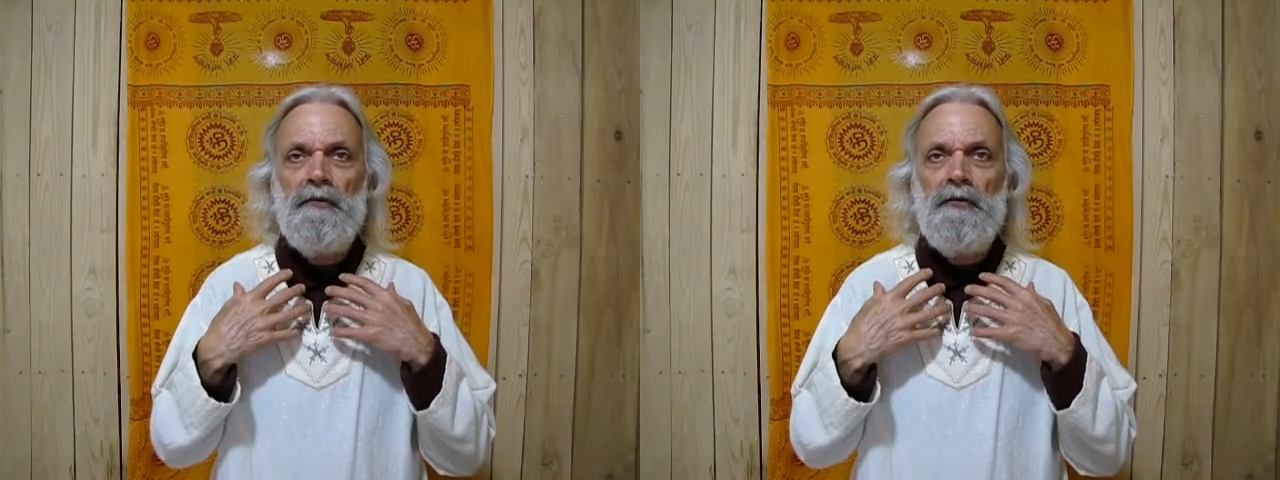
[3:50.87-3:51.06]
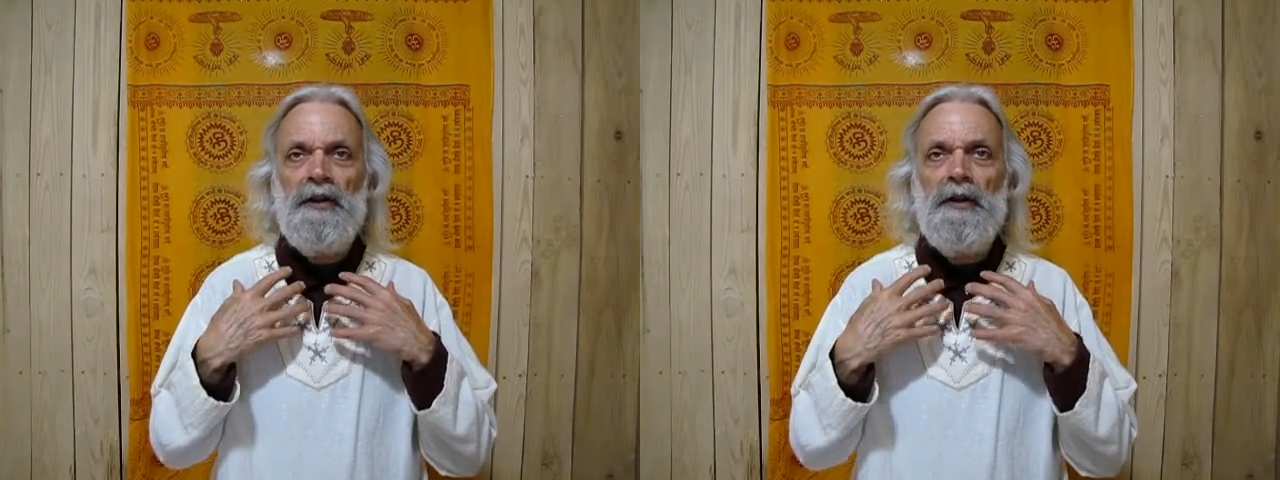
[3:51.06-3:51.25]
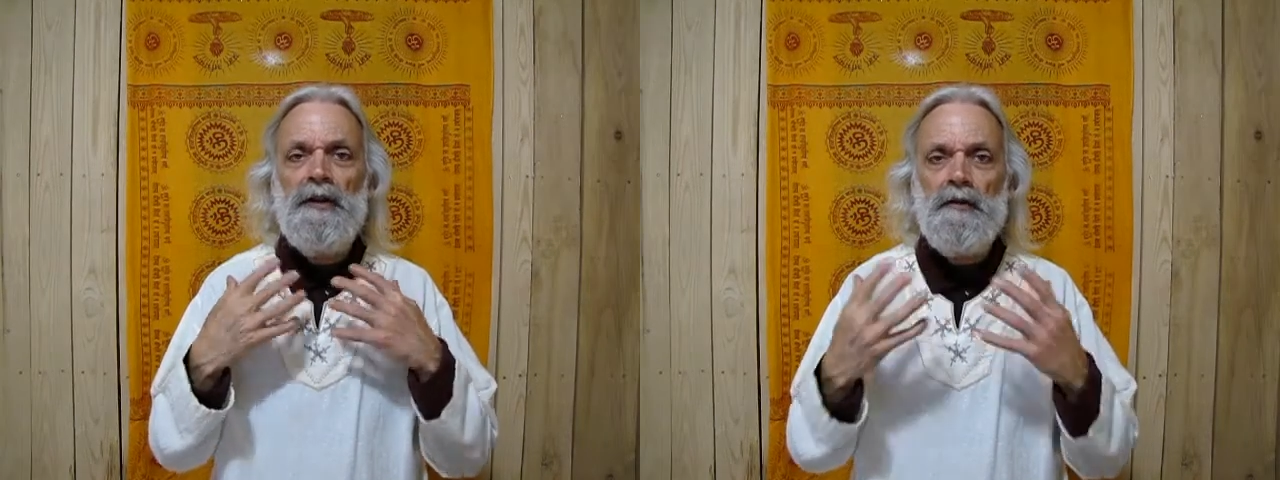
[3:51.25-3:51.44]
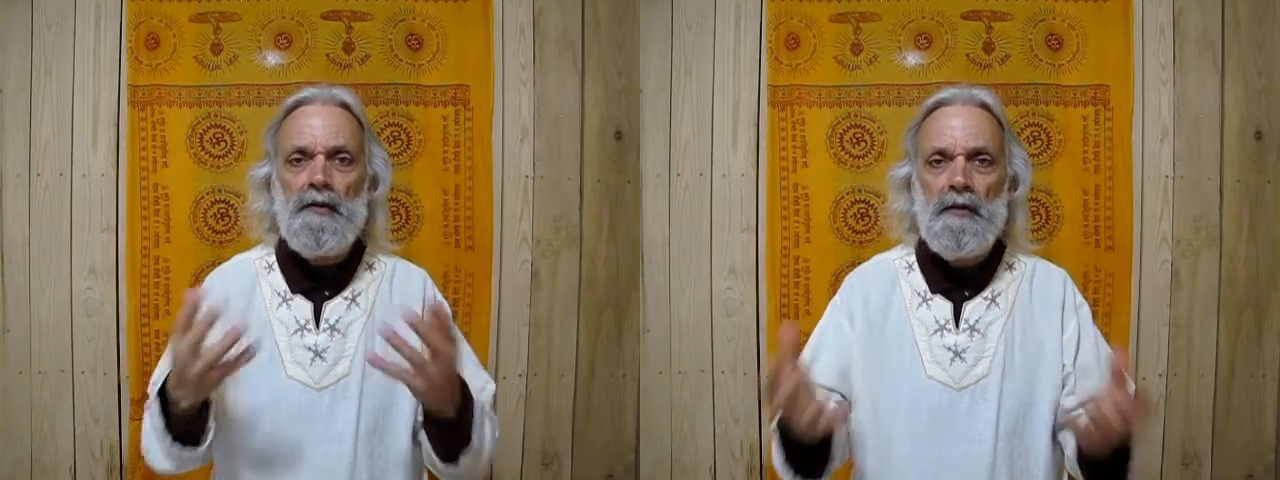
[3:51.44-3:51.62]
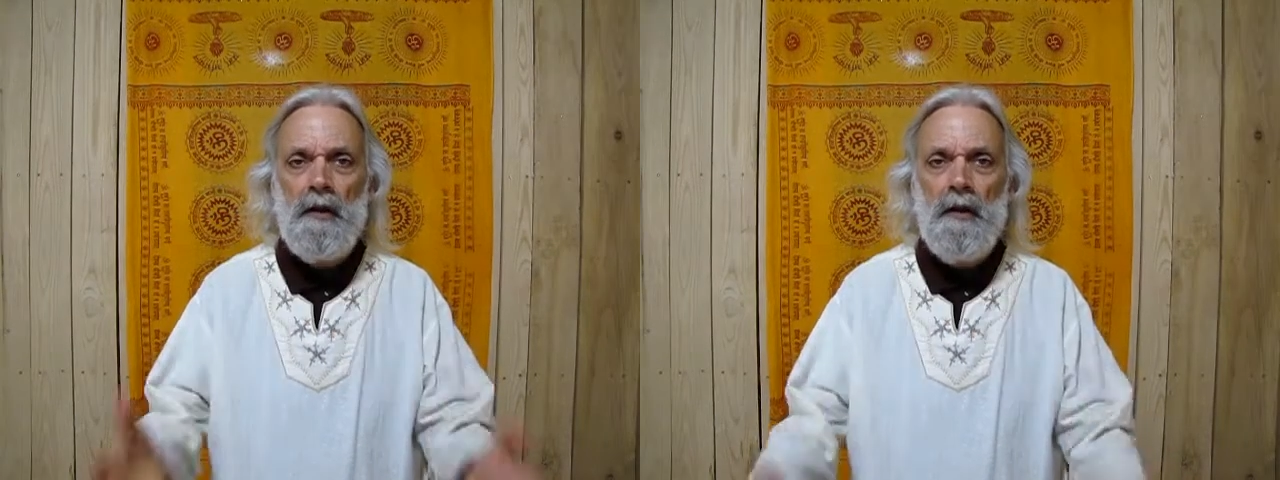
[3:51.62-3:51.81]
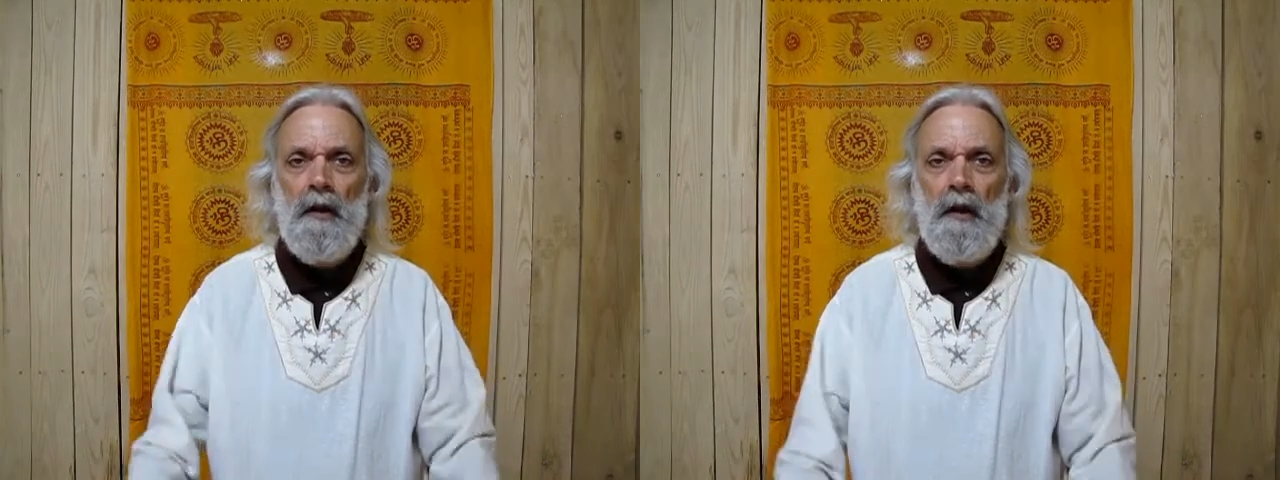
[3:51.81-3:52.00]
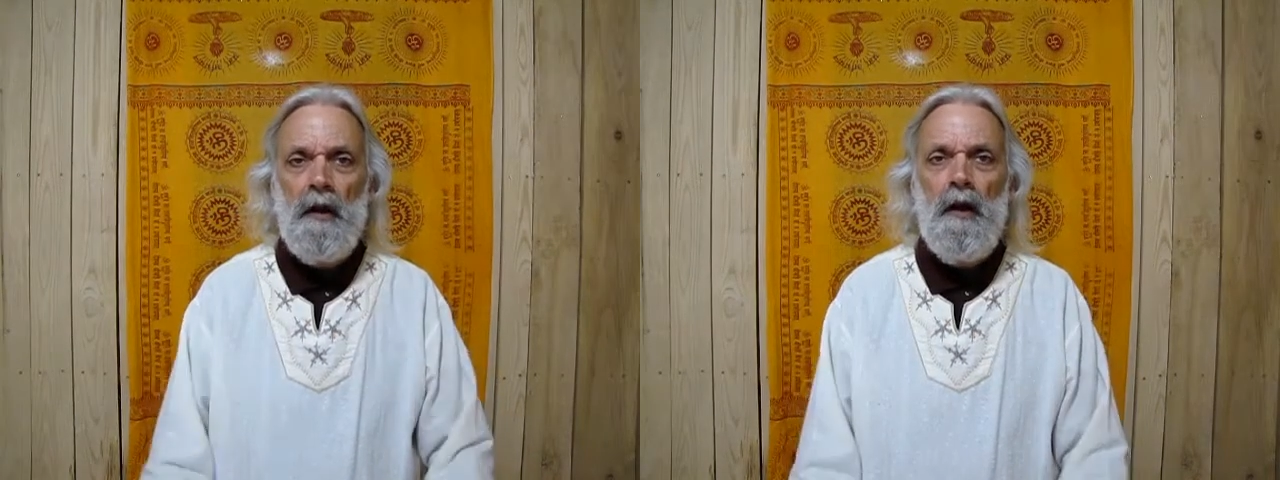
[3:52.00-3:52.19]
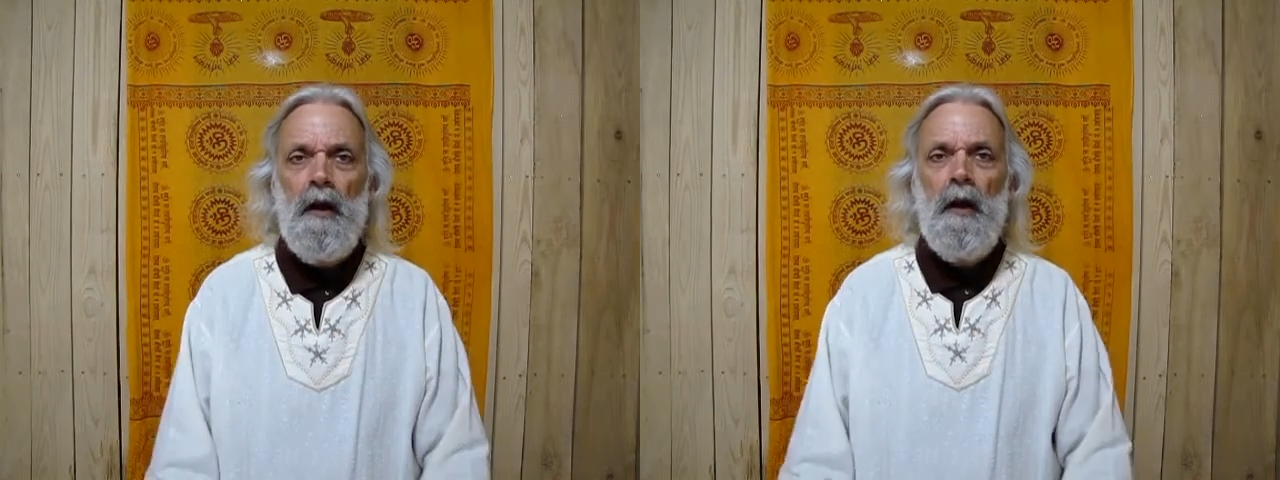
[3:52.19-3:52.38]
release
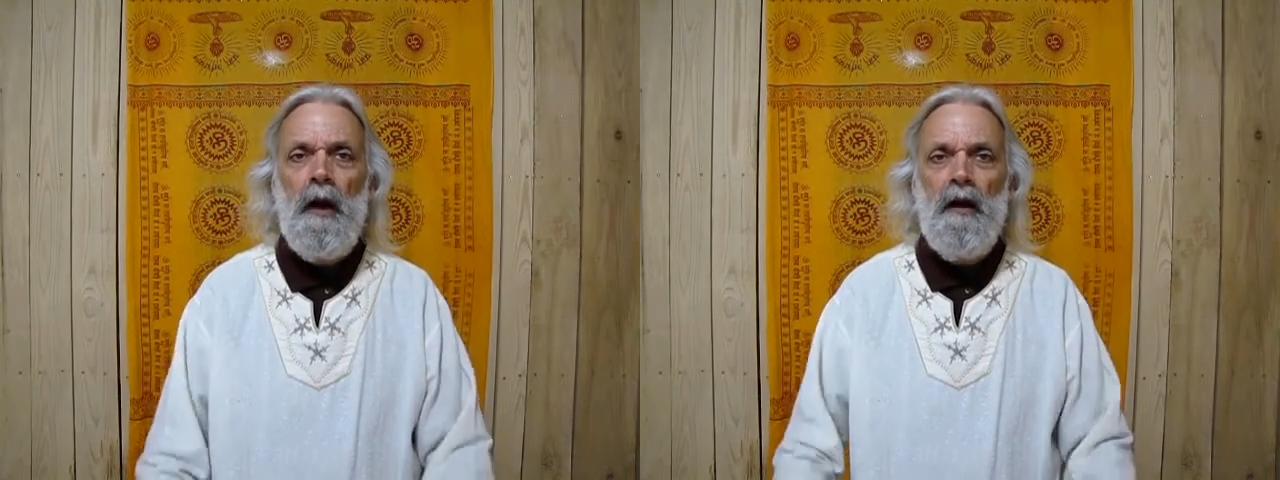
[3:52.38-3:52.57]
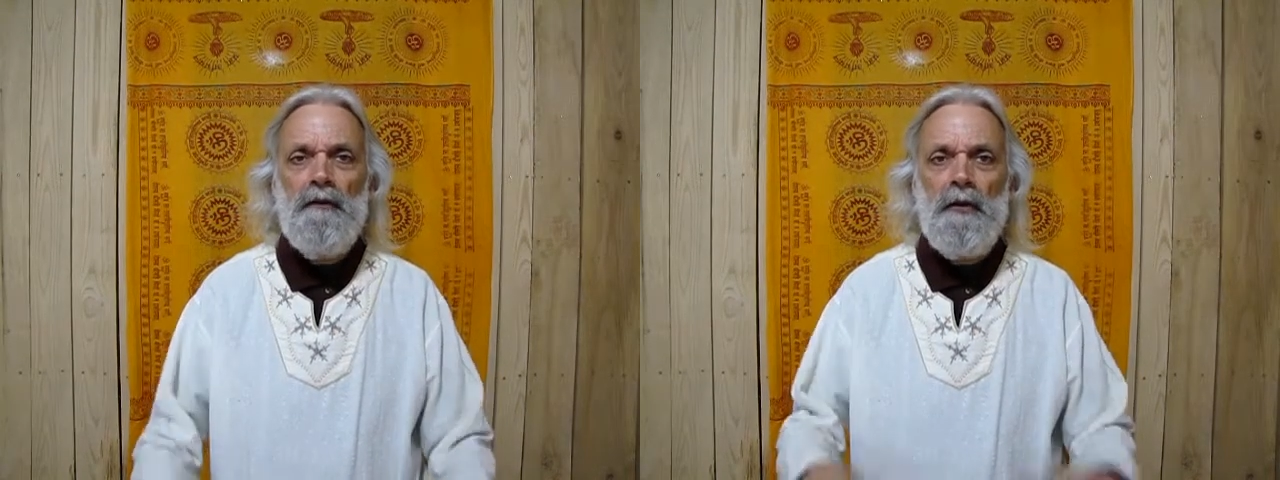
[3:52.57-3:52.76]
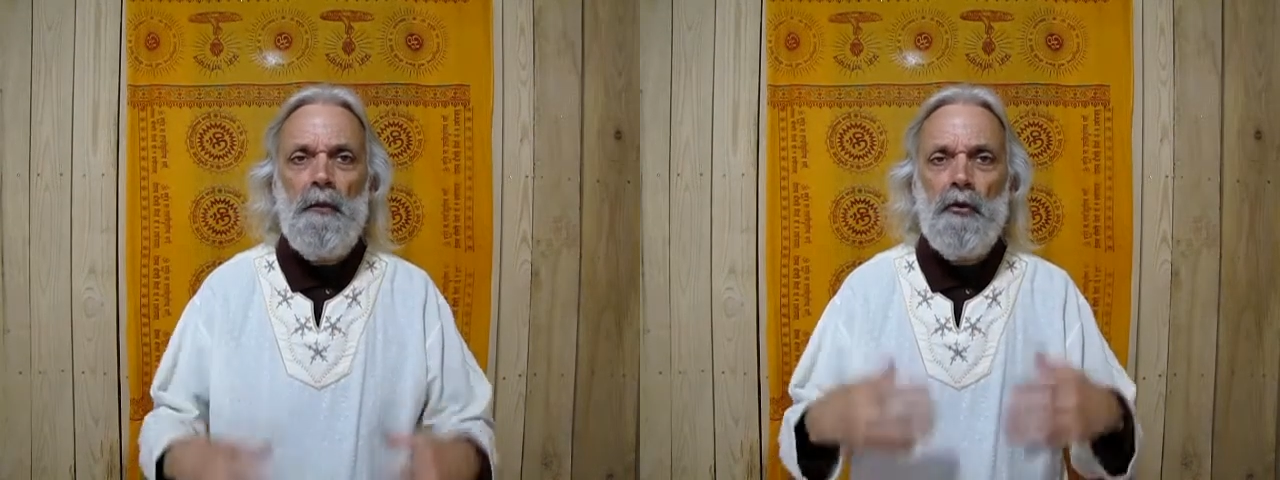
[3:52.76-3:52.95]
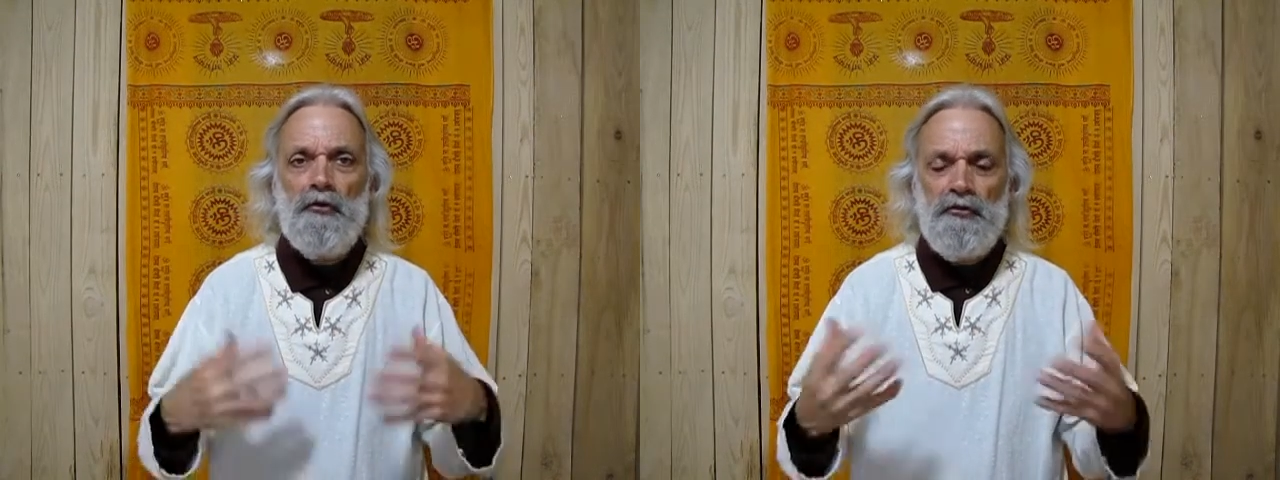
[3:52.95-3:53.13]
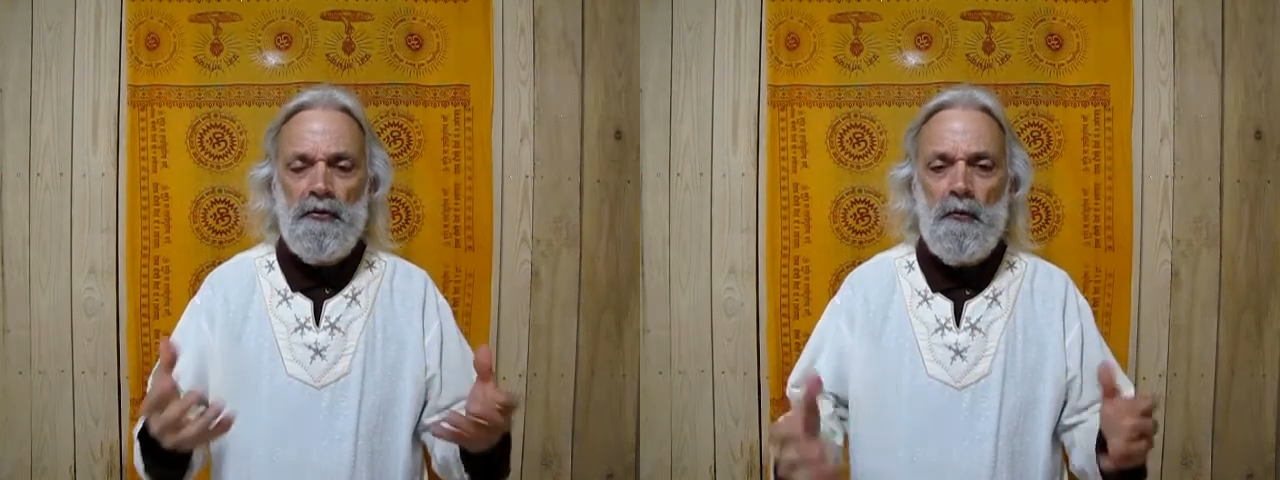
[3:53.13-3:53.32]
of an emotion.